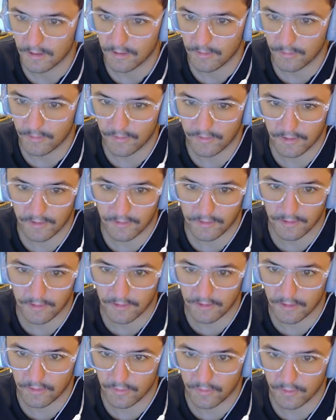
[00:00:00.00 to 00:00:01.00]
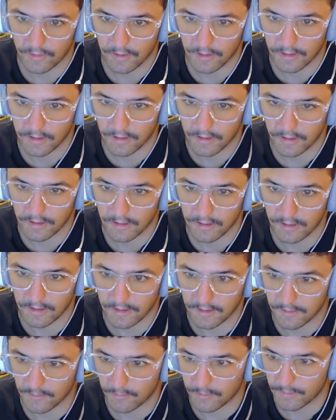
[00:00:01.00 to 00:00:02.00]
It's actually definitely,
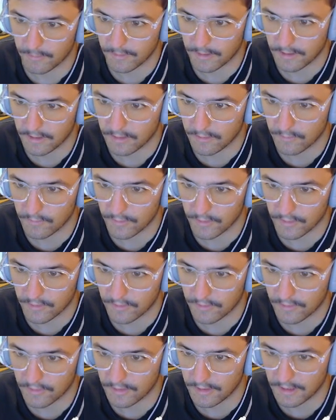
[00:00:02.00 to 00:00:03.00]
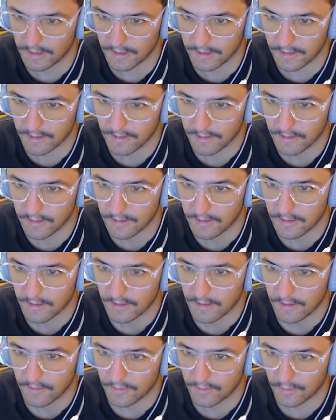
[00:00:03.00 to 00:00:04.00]
that 1 minute inverse there.
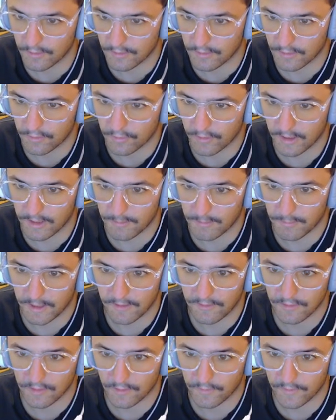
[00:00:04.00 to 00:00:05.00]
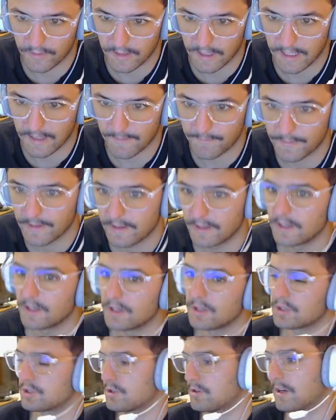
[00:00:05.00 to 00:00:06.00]
Took the trade based off of that.
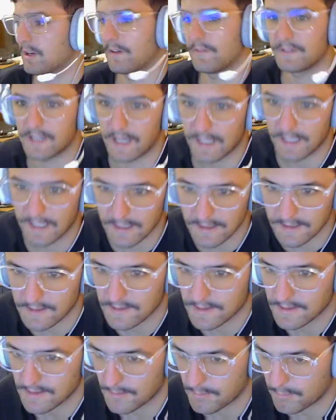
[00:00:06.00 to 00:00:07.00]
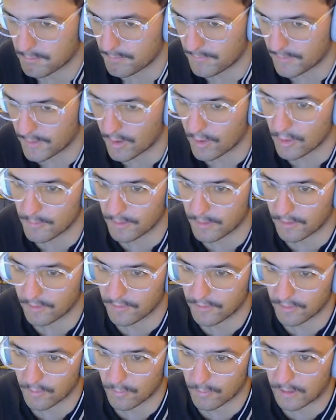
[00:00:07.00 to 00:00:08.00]
Should I have taken this? No,
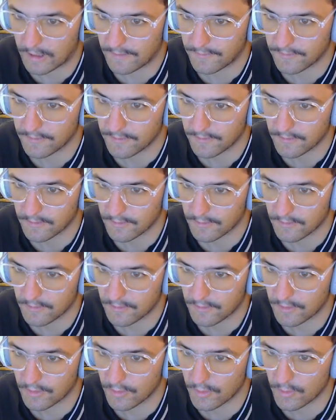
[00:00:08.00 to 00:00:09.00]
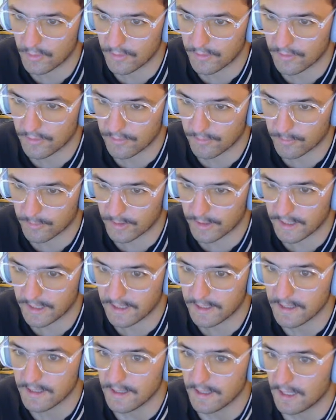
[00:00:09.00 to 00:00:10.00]
because look, 1, 2,
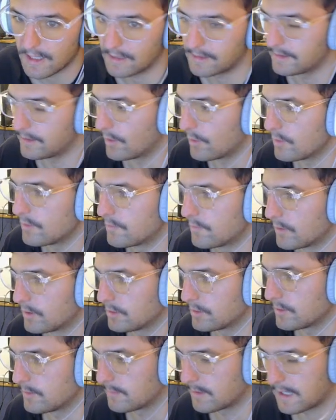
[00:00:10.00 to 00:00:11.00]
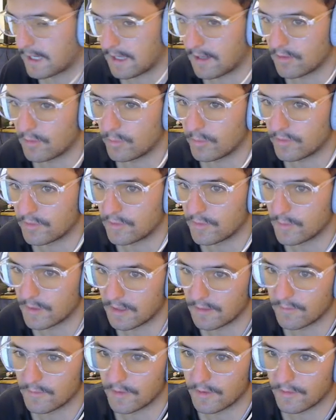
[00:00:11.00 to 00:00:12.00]
3 low volume candles to
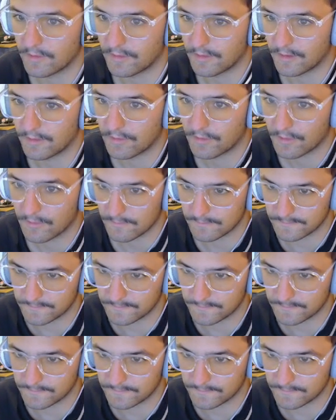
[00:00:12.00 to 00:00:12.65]
inverse this.